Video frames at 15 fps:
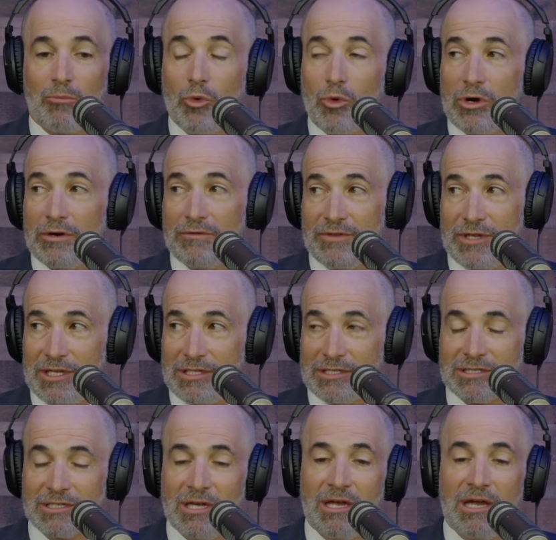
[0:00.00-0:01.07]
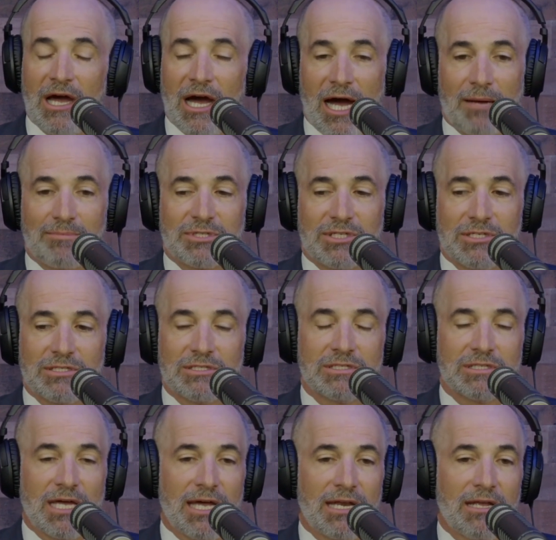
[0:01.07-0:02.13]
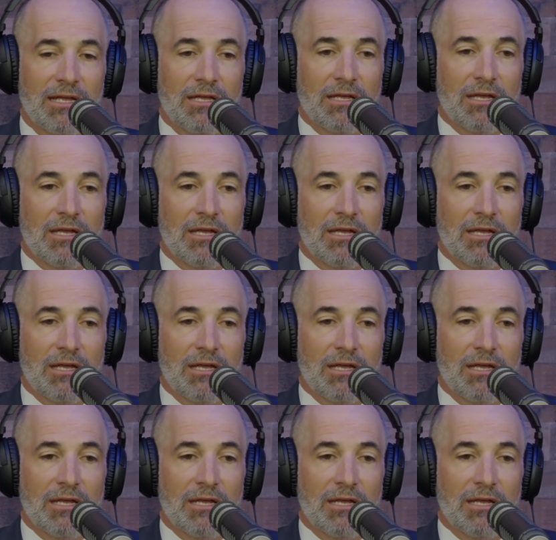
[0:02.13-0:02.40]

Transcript: more of these options, that